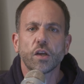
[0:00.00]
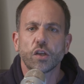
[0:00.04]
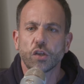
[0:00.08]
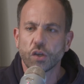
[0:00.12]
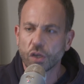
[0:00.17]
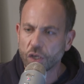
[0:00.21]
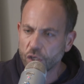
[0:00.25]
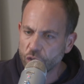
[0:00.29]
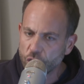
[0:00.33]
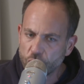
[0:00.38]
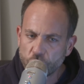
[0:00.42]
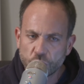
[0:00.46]

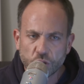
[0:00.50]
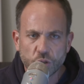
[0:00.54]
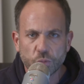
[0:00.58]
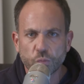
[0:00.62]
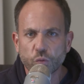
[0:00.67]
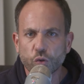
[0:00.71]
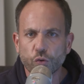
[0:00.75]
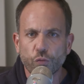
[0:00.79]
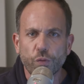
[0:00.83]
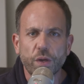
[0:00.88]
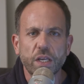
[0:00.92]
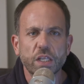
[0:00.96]
You can use
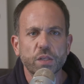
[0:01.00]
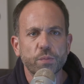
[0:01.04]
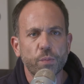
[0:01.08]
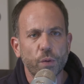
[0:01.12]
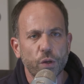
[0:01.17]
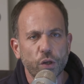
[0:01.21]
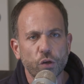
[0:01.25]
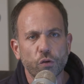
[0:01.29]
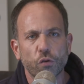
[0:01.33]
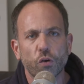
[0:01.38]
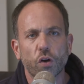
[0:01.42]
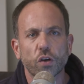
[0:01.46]
some treats,
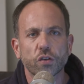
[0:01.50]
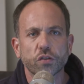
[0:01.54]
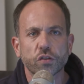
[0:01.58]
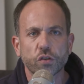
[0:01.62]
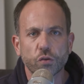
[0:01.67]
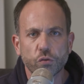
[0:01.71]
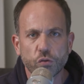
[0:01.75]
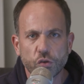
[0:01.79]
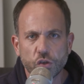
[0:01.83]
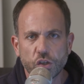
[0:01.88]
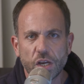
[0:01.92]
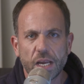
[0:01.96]
but you're
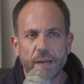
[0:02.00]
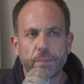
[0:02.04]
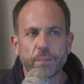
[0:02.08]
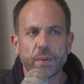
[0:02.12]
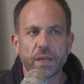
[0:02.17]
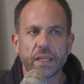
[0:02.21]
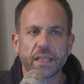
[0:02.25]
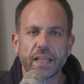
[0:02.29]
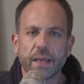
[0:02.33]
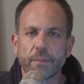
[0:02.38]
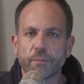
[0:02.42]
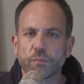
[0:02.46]
also
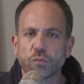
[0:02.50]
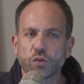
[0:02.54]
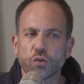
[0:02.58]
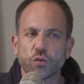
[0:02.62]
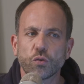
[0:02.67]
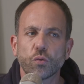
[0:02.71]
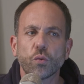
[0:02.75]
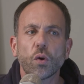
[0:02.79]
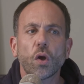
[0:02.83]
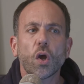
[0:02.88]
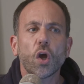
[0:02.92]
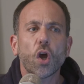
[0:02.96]
shaping them
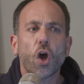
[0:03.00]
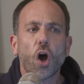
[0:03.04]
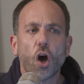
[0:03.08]
to